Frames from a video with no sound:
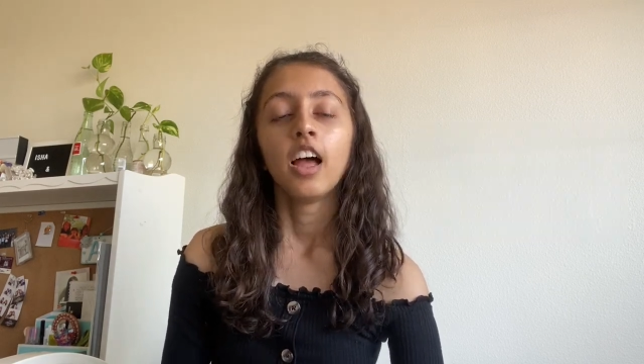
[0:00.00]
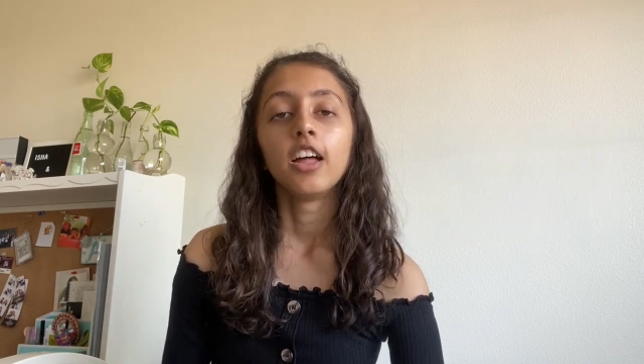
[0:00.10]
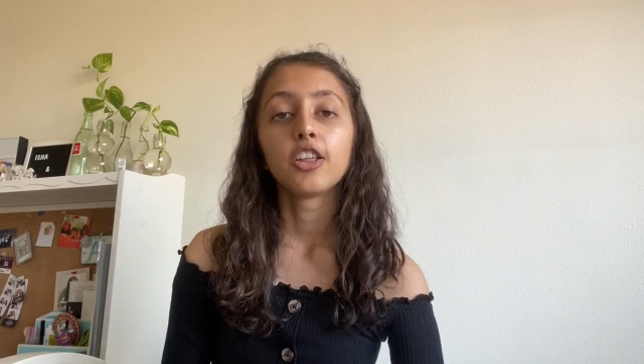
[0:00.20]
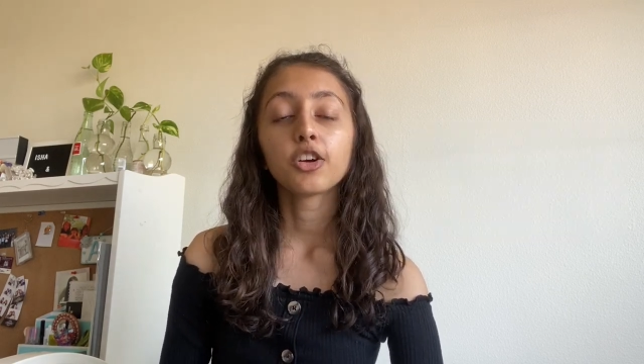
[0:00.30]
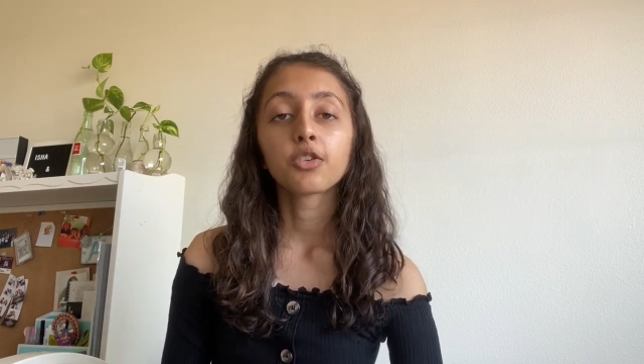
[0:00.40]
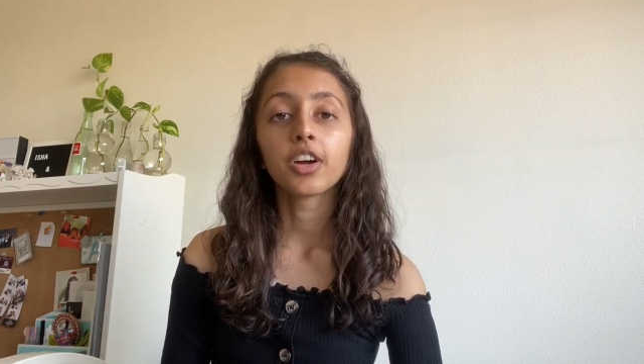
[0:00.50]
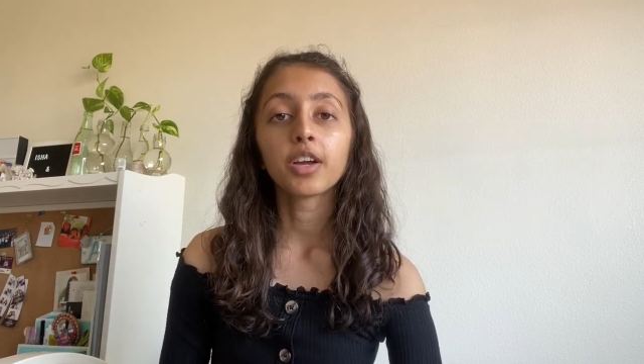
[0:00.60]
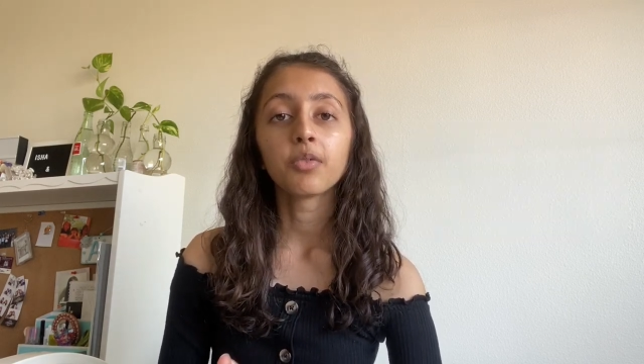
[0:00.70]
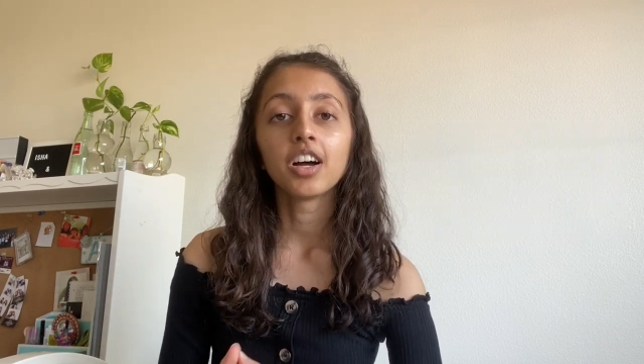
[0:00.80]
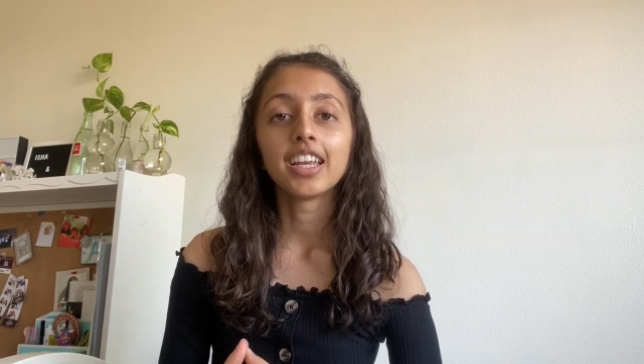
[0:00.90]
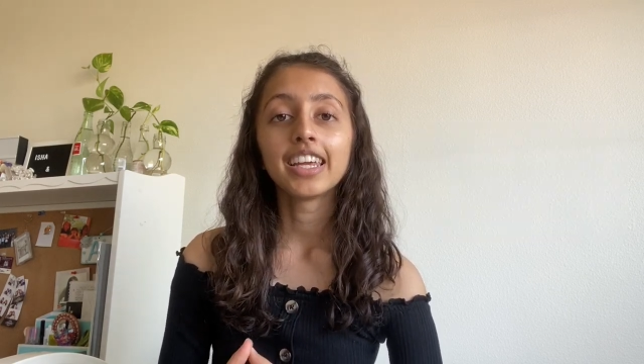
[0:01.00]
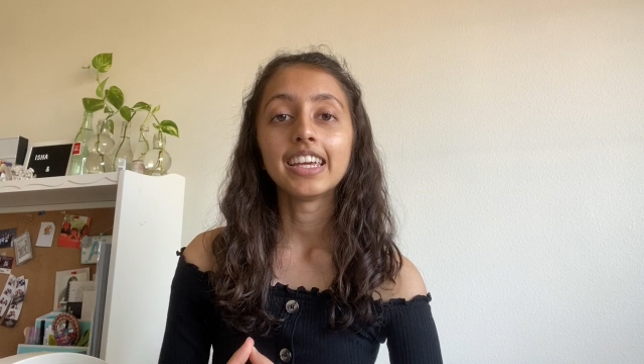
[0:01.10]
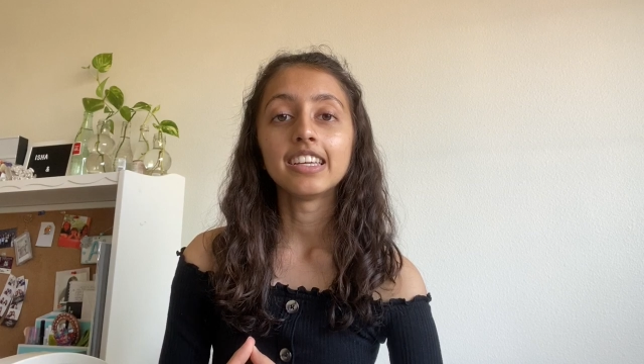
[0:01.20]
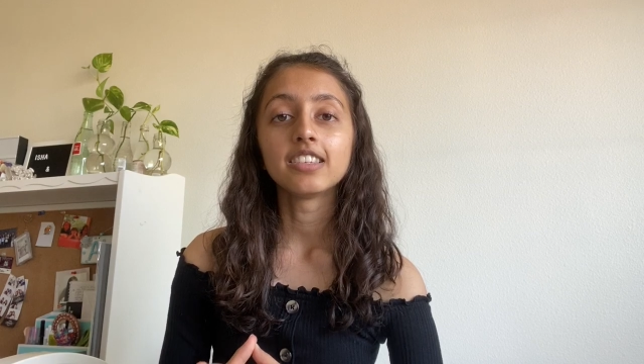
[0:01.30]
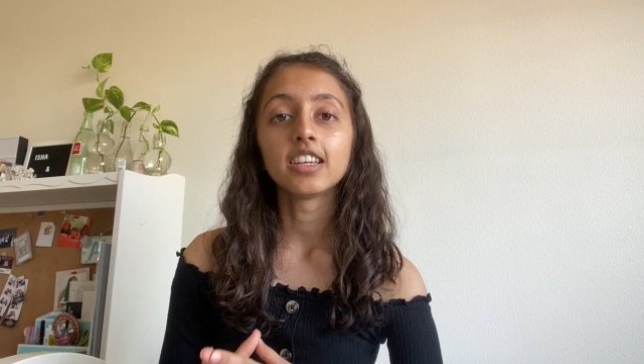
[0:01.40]
Another great one
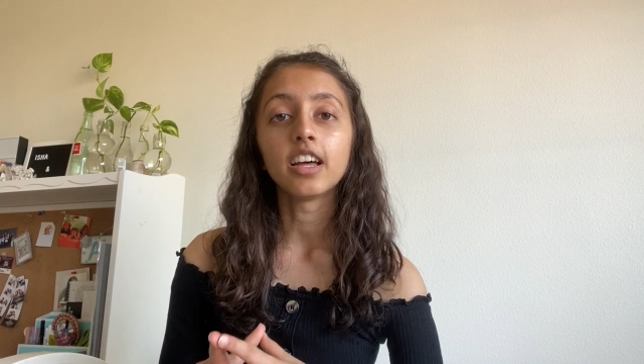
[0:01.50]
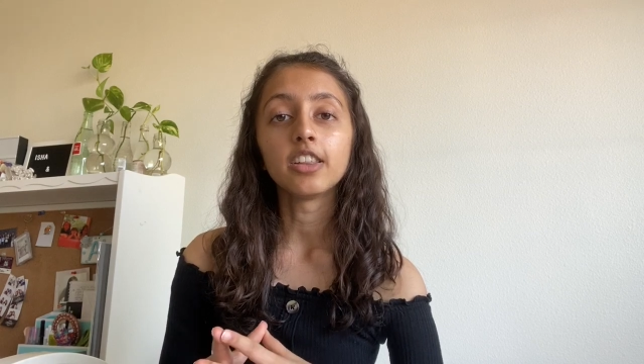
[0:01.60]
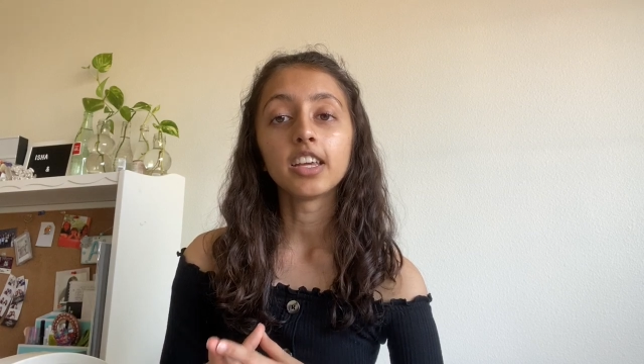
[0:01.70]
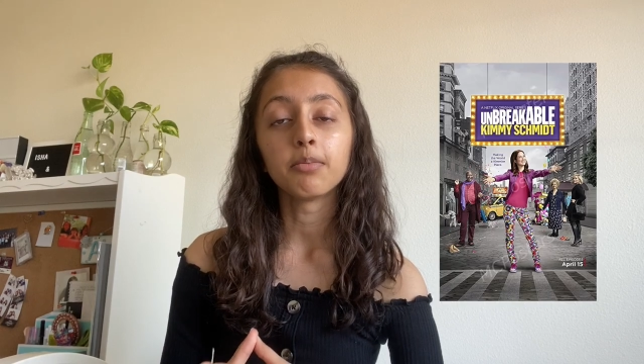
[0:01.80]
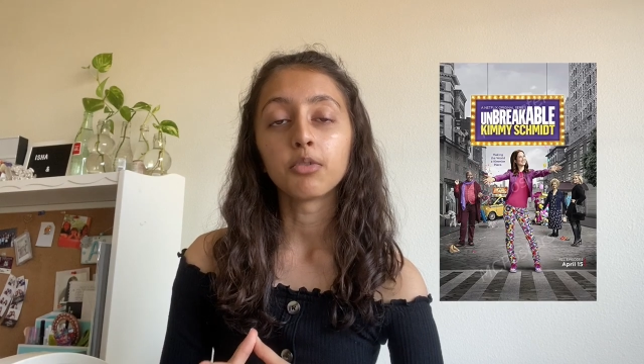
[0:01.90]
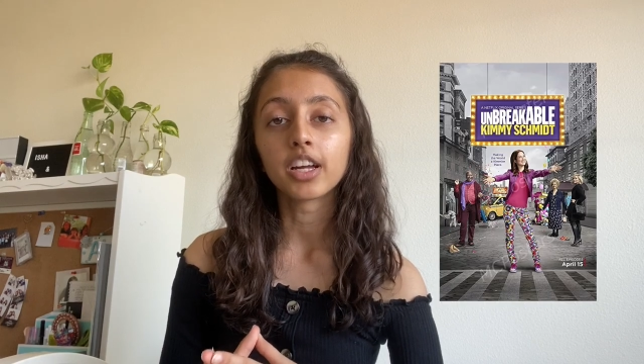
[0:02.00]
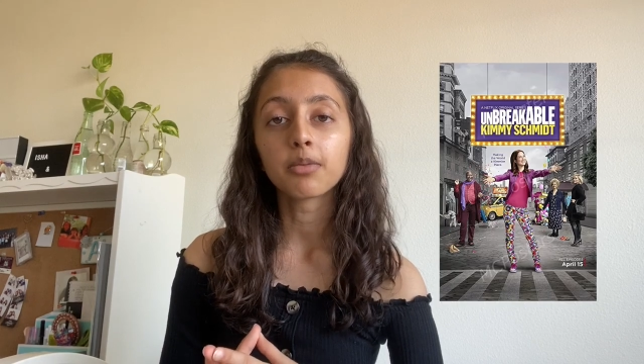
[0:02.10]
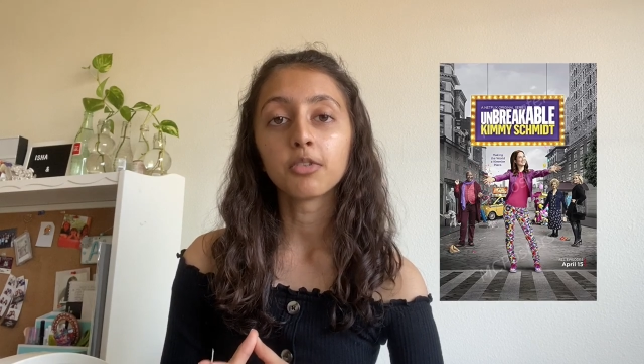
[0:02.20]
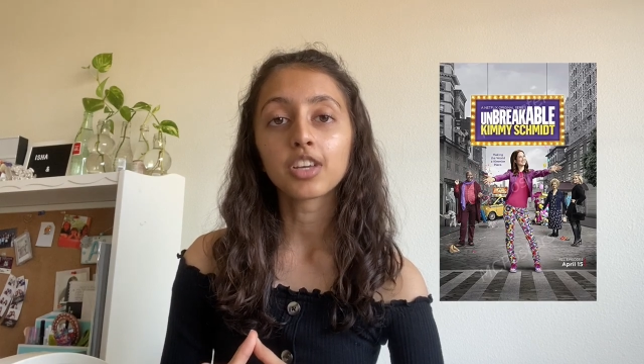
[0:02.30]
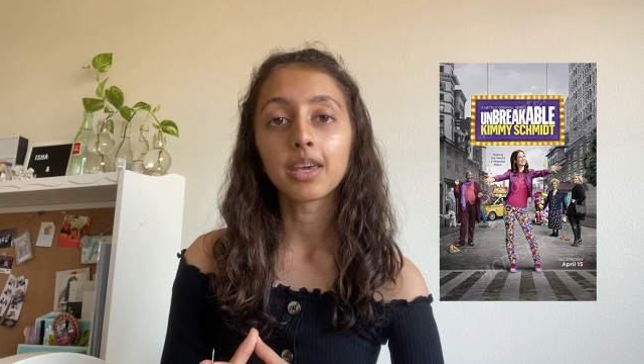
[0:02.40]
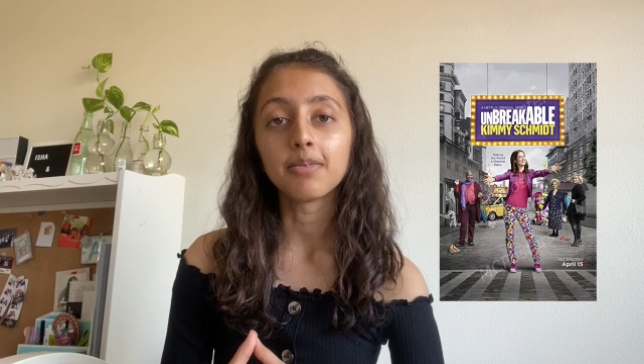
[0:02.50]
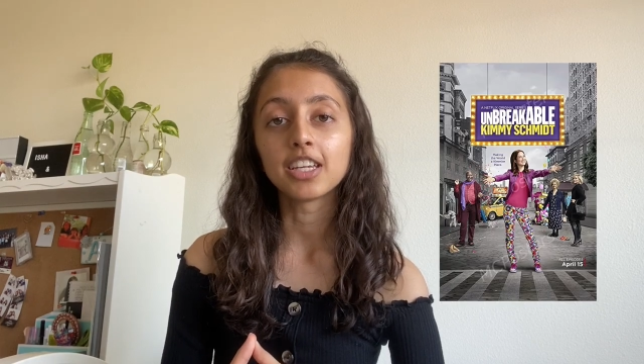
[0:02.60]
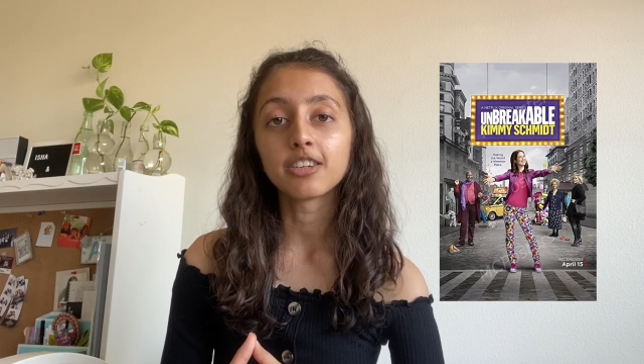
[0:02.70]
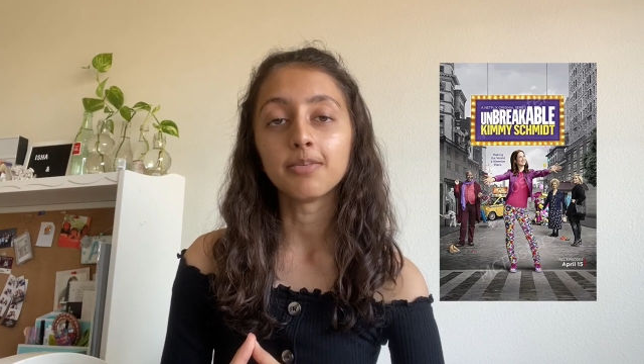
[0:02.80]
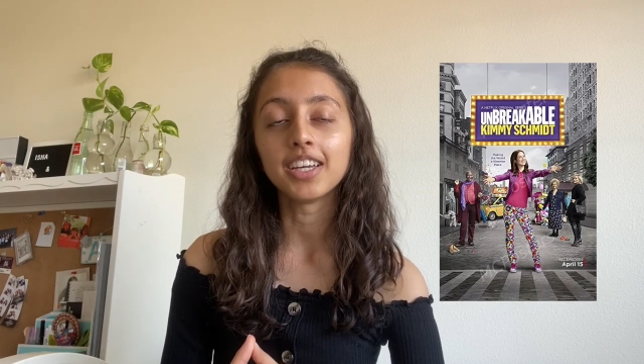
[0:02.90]
is The Unbreakable Kimmy
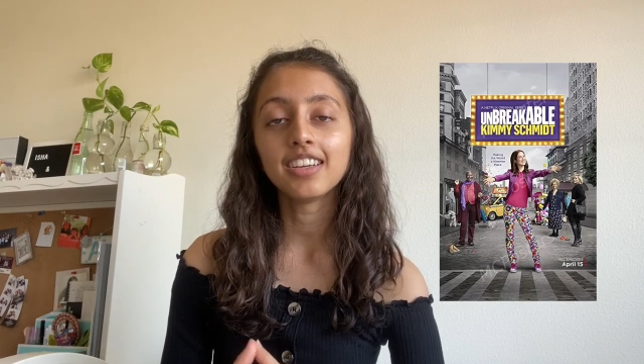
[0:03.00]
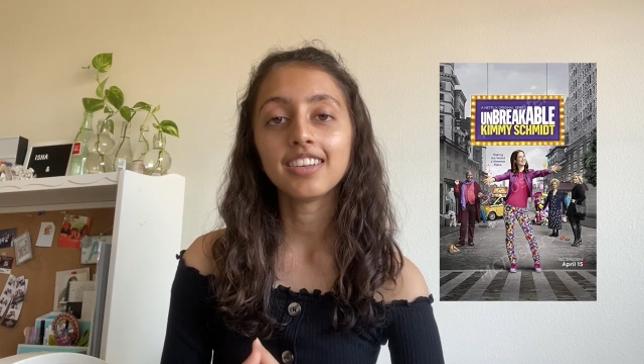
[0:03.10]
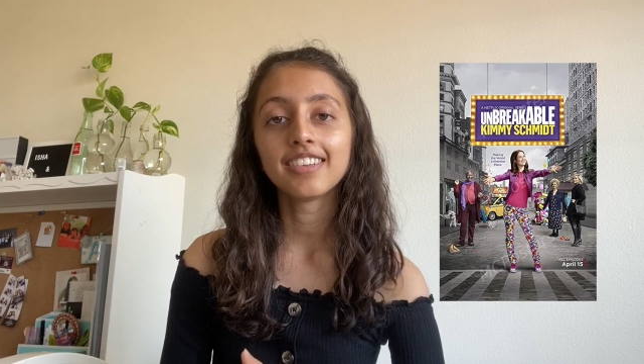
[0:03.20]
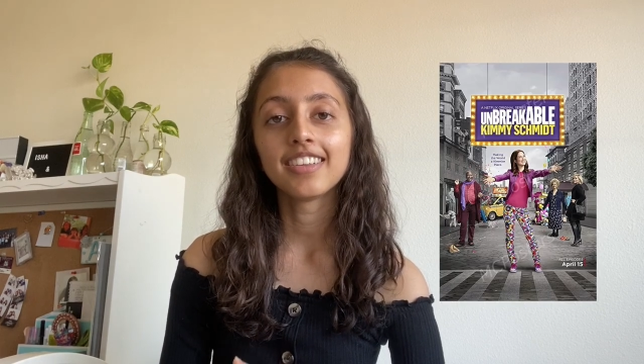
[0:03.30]
Schmidt.